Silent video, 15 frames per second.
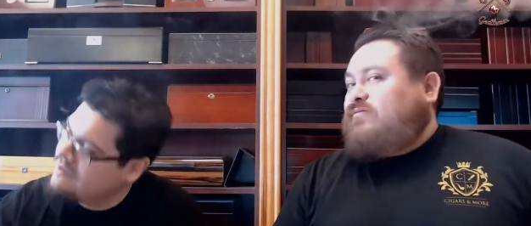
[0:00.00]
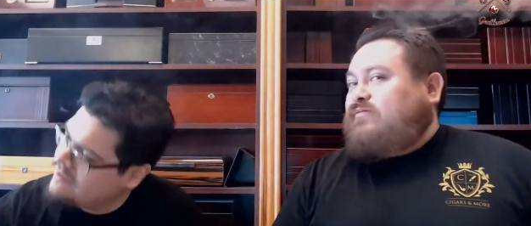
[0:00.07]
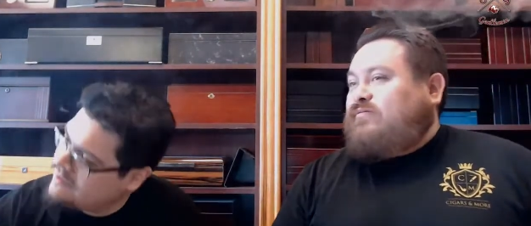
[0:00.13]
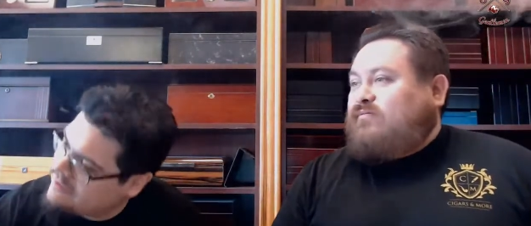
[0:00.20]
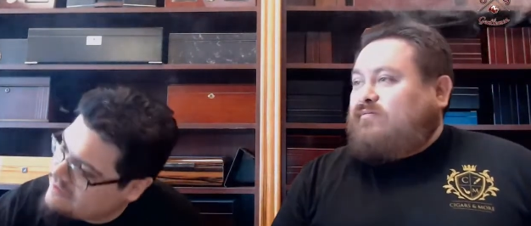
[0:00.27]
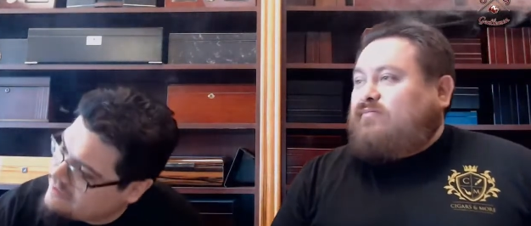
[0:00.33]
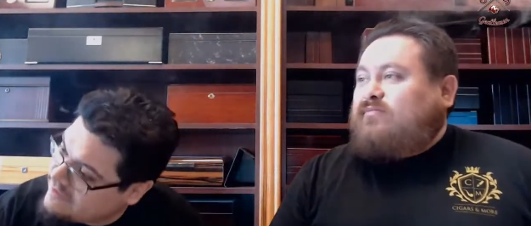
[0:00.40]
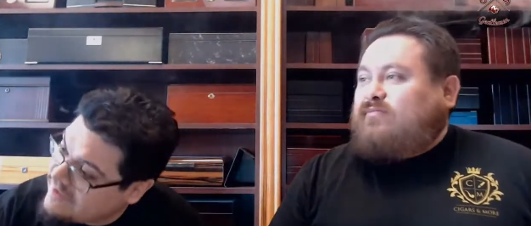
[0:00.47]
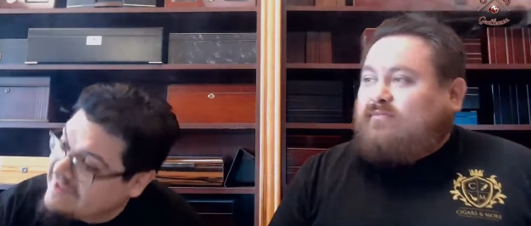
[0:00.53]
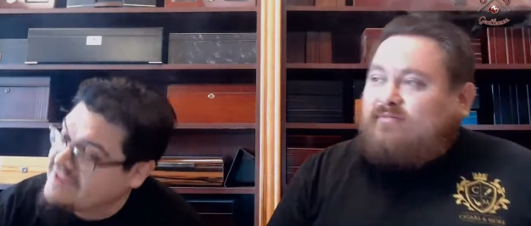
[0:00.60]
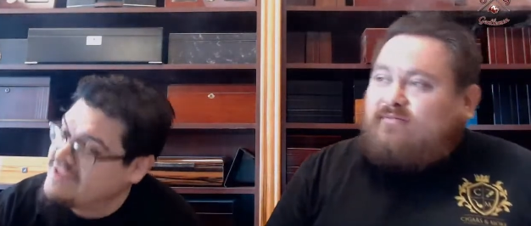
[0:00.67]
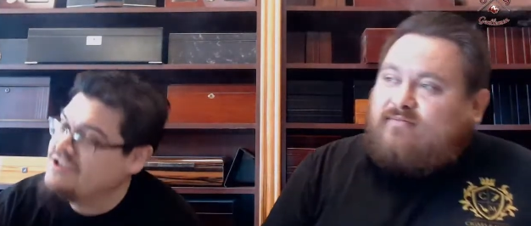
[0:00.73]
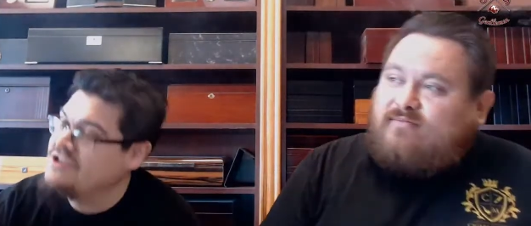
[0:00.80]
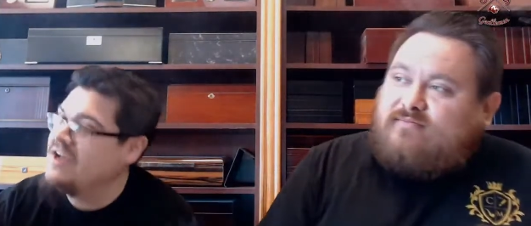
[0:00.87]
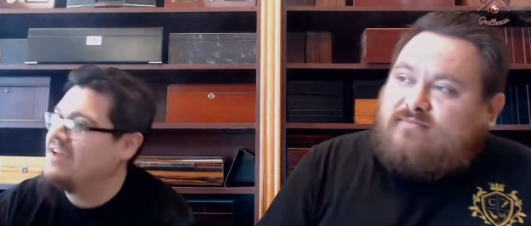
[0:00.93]
Speaker 1: Oh, that
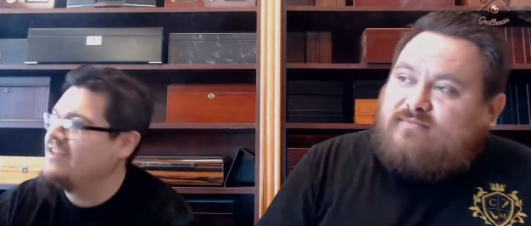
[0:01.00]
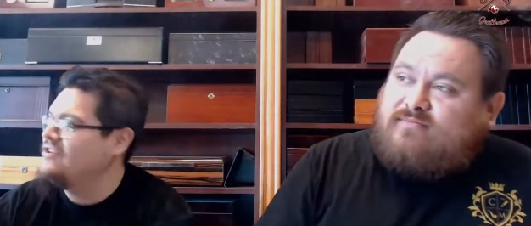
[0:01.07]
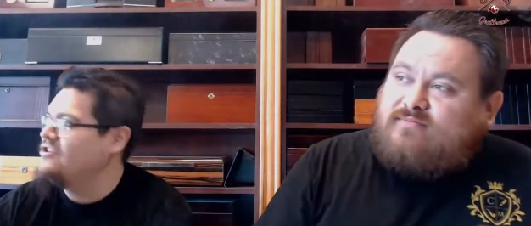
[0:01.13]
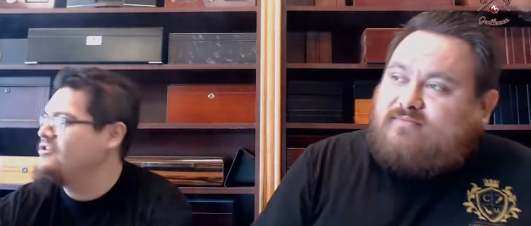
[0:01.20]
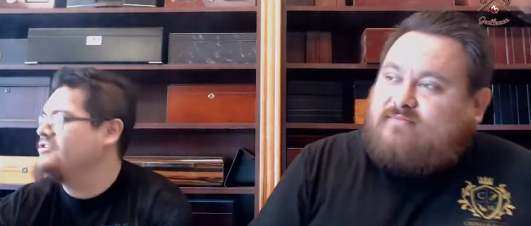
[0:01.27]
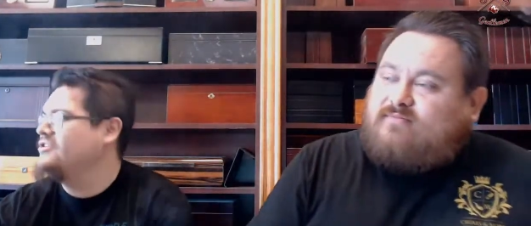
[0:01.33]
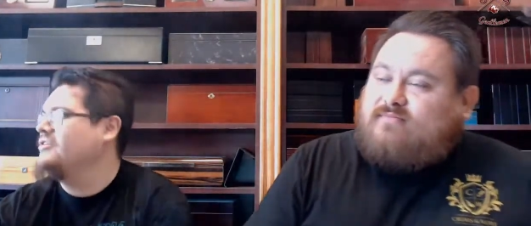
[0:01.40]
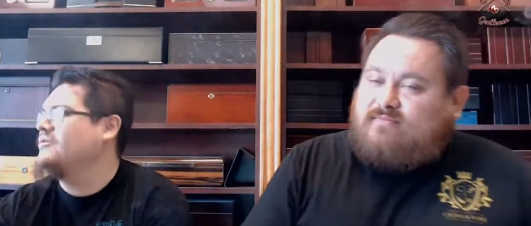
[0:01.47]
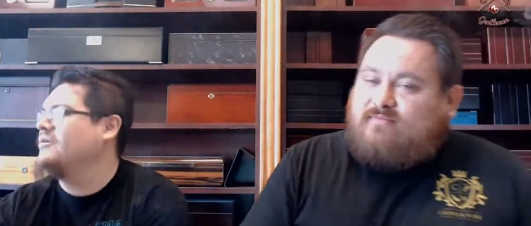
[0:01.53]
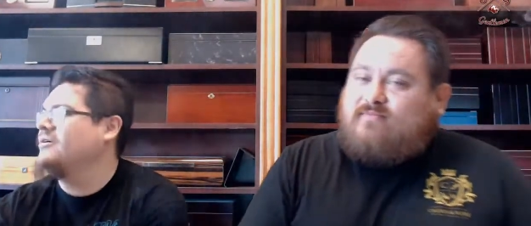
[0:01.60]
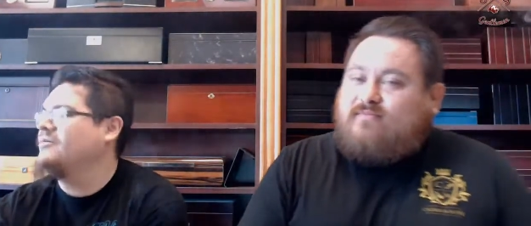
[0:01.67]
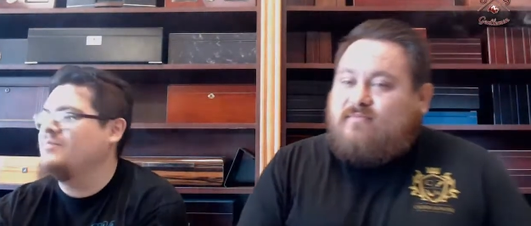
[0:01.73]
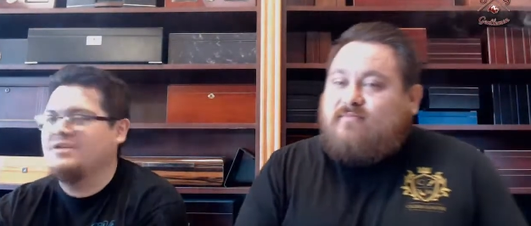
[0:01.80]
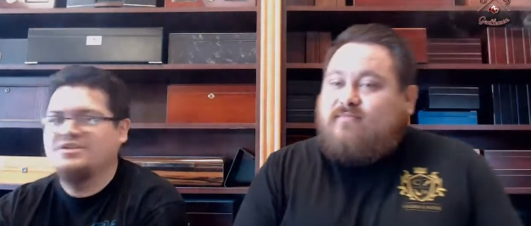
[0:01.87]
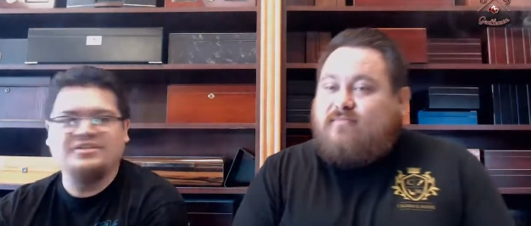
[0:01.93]
is yeah. That's usually
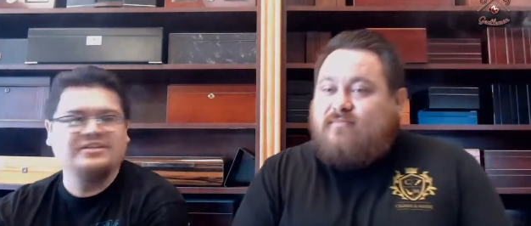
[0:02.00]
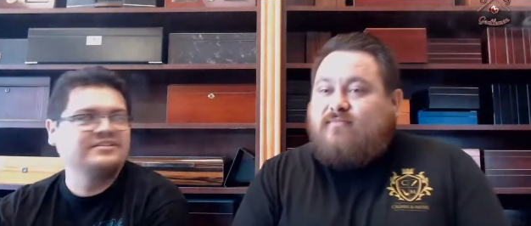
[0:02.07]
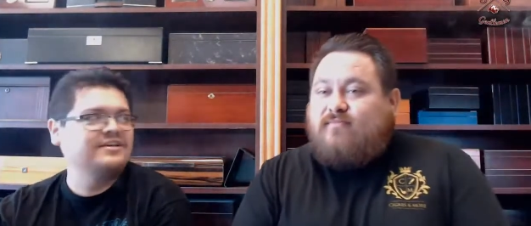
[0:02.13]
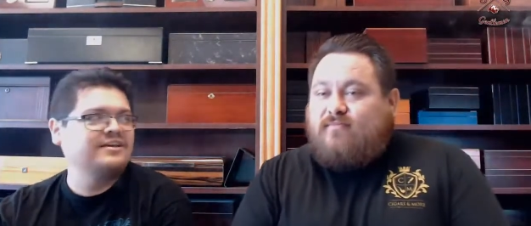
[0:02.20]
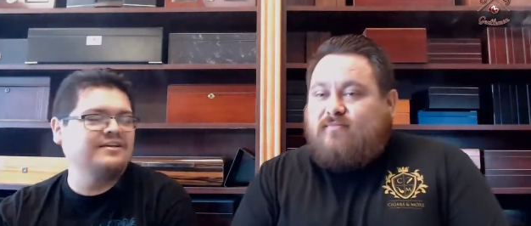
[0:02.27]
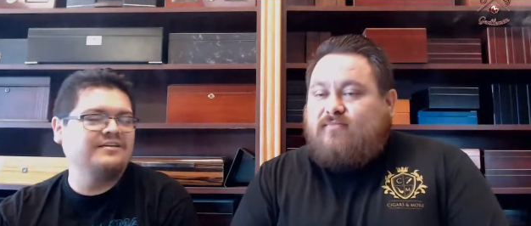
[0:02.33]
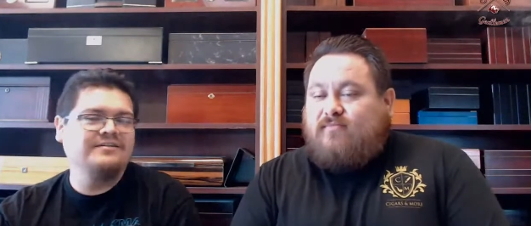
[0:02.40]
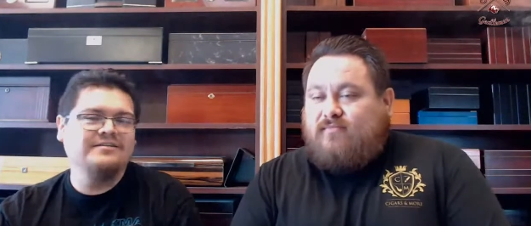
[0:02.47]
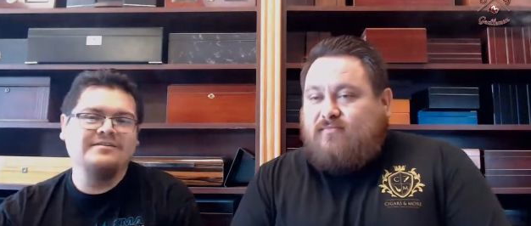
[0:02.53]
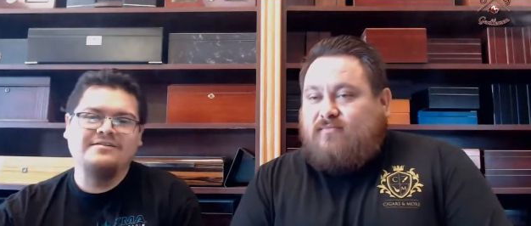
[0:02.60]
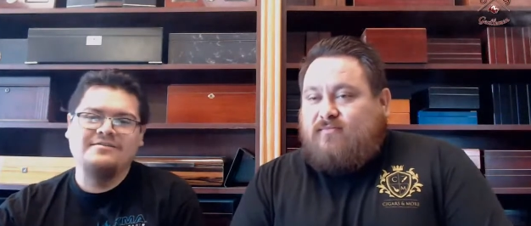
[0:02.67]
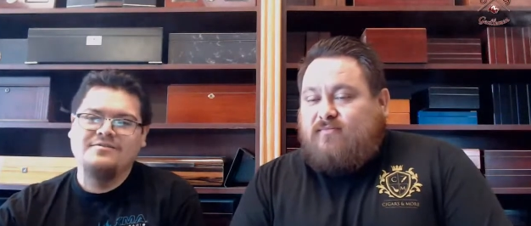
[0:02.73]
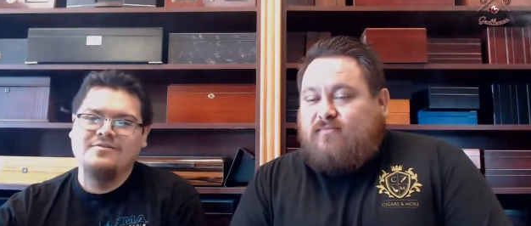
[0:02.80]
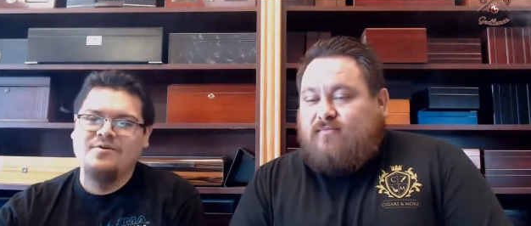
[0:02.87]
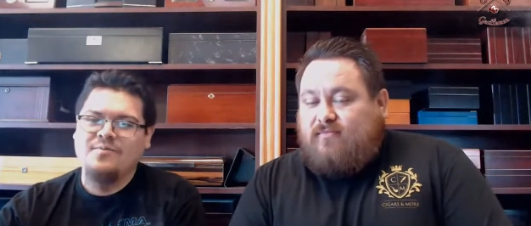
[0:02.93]
where Mitch sits. Yeah.
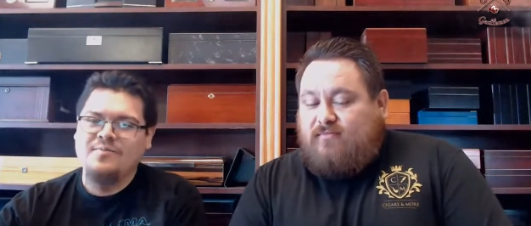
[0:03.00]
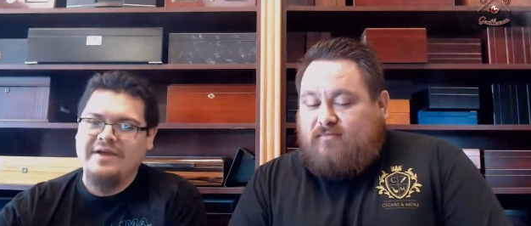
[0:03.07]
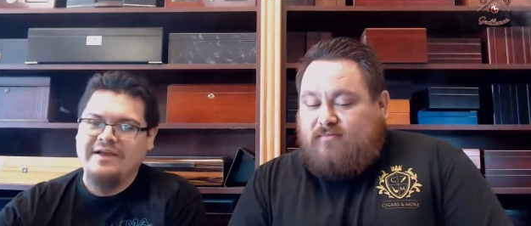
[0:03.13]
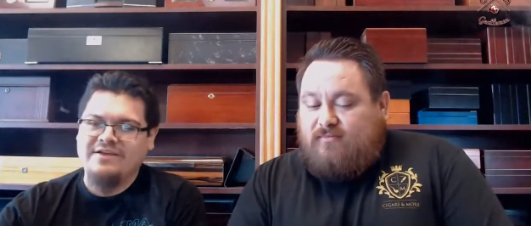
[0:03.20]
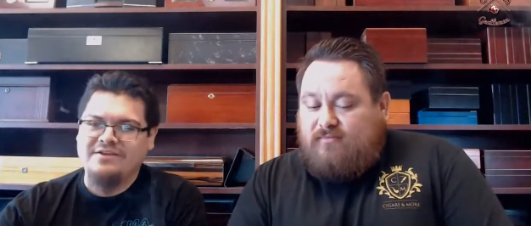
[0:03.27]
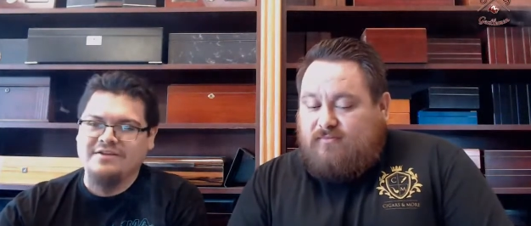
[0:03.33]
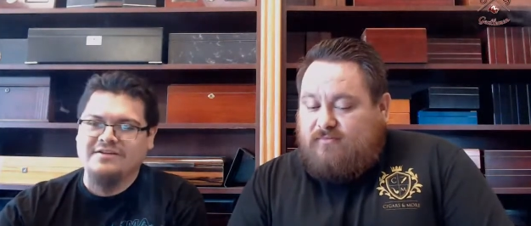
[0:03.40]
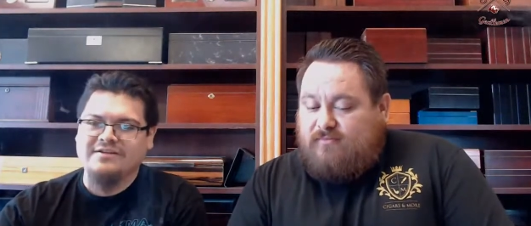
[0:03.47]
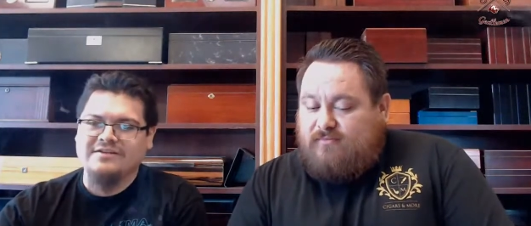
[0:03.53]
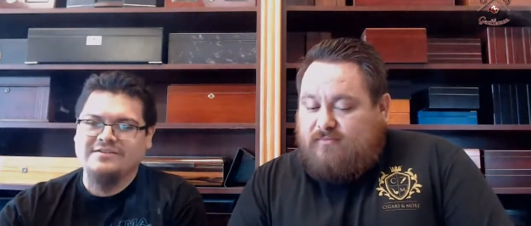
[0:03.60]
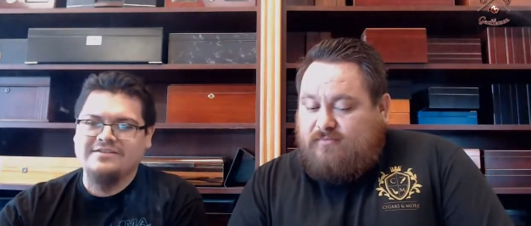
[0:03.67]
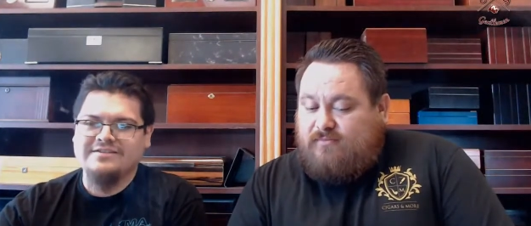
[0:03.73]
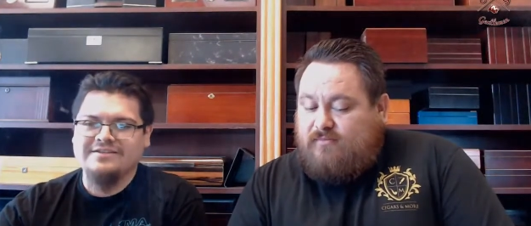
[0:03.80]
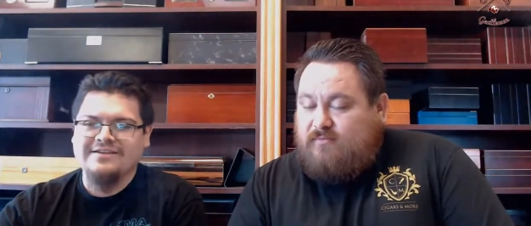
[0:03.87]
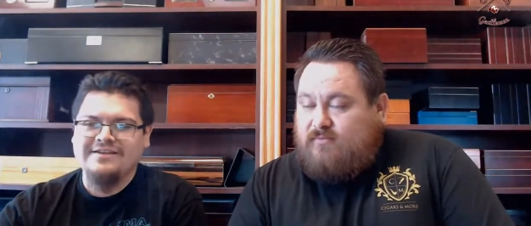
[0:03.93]
Oh my
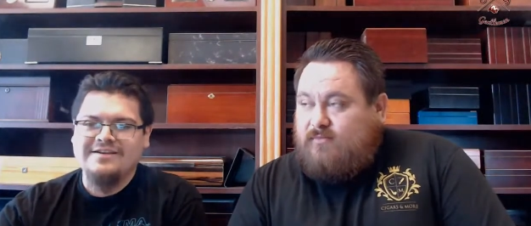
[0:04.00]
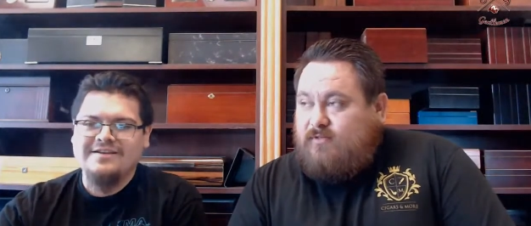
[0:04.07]
goodness.